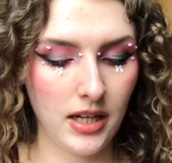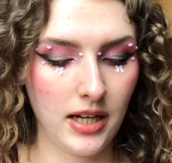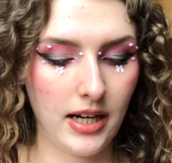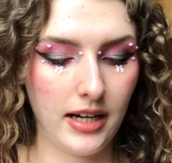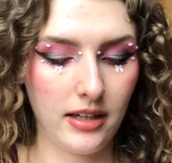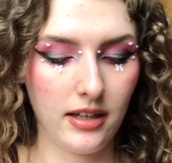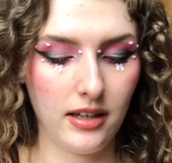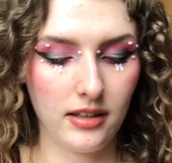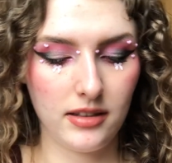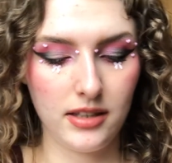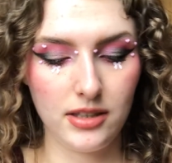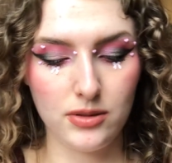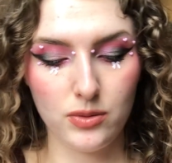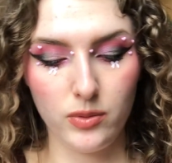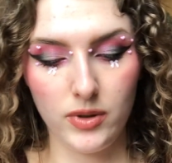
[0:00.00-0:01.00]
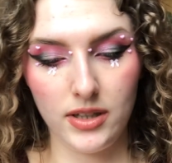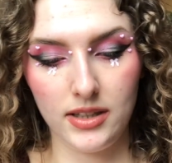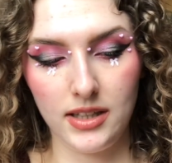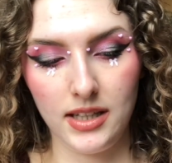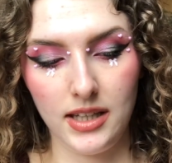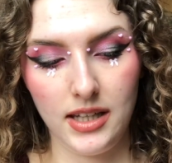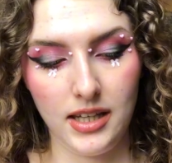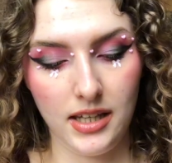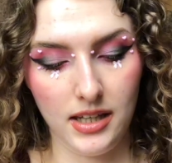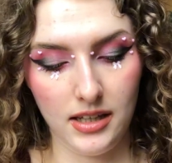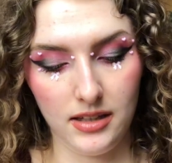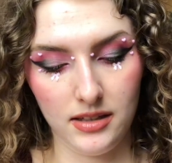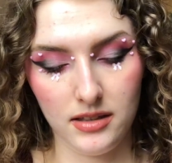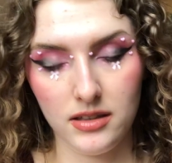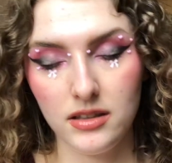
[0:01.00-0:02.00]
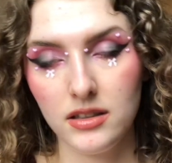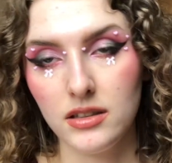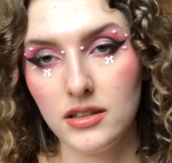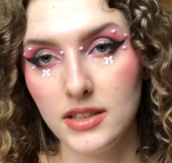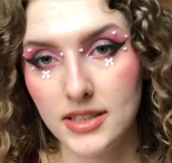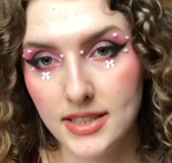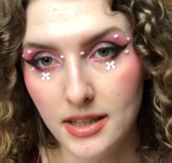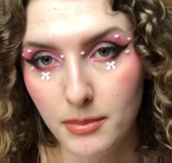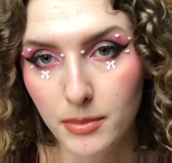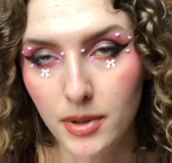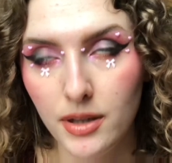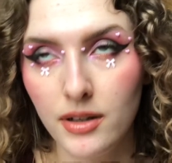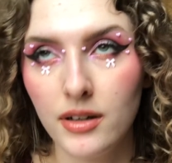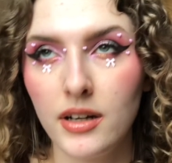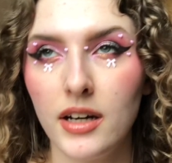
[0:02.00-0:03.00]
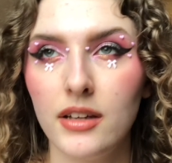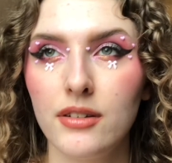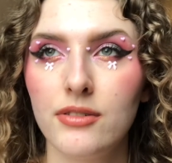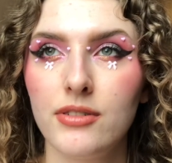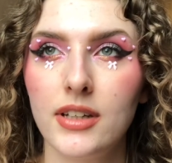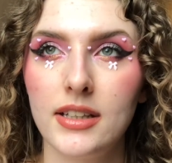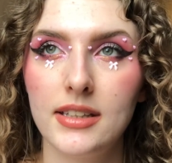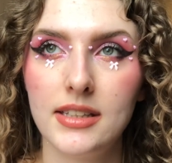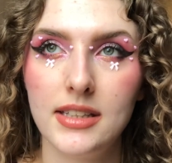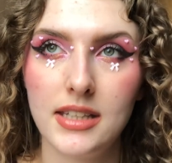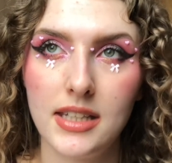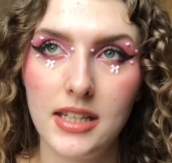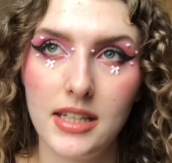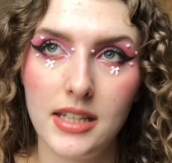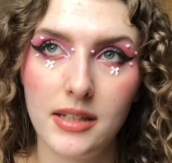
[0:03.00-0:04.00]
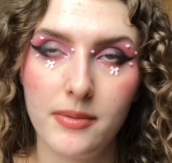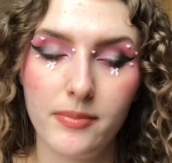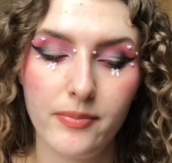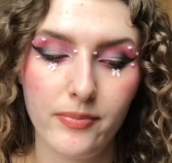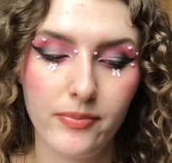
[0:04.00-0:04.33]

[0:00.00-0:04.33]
I got this one in December, kind of at the